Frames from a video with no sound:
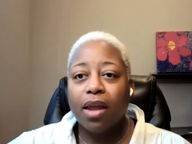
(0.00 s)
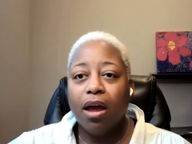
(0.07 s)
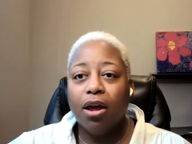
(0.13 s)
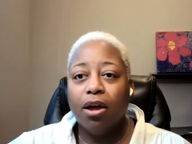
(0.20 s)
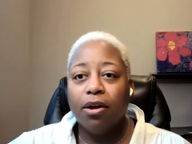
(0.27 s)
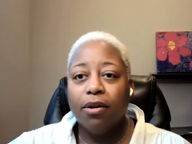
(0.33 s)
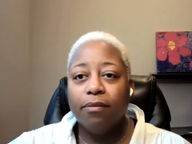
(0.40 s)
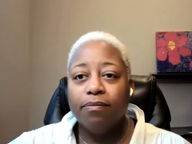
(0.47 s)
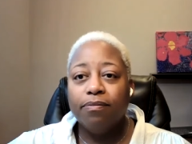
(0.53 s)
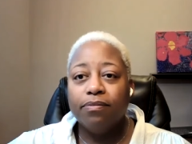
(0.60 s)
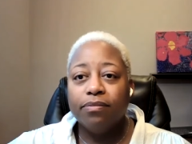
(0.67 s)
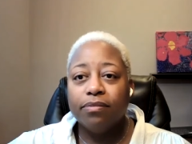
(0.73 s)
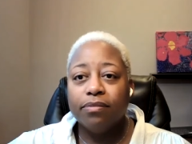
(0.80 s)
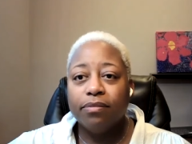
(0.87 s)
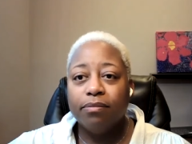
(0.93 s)
um,
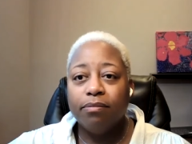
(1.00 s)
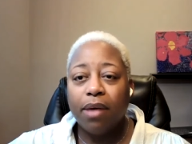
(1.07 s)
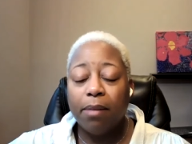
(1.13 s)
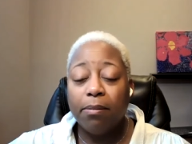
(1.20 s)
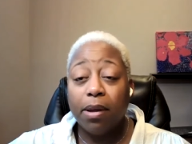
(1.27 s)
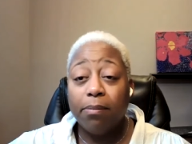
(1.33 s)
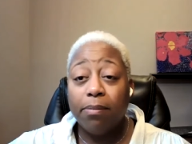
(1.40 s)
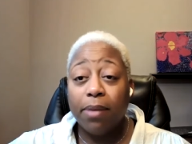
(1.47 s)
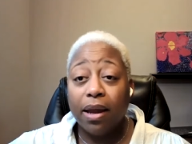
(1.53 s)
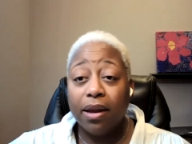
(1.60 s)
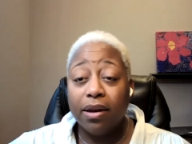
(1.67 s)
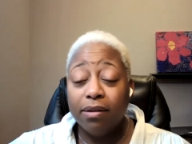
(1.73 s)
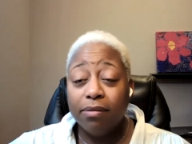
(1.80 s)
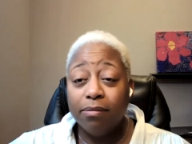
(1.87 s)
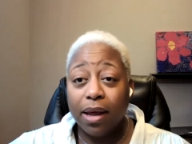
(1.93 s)
by my
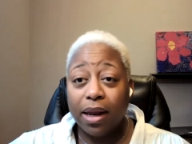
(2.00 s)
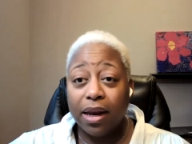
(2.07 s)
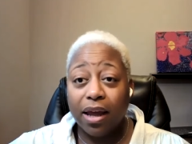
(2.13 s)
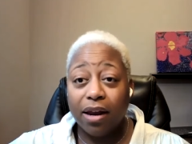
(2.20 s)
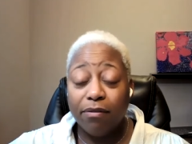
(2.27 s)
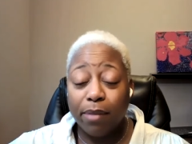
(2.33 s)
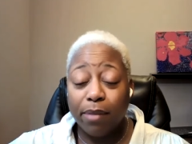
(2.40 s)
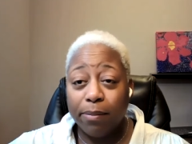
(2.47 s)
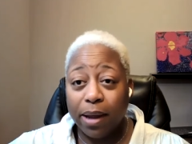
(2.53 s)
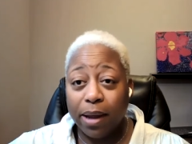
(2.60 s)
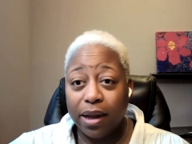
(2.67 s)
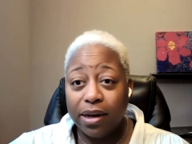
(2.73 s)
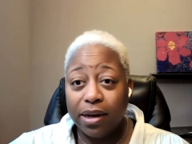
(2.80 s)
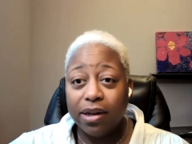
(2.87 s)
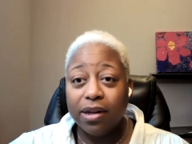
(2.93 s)
bed, by the head of my
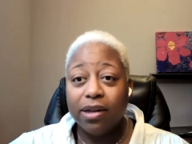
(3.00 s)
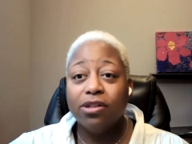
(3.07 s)
bed.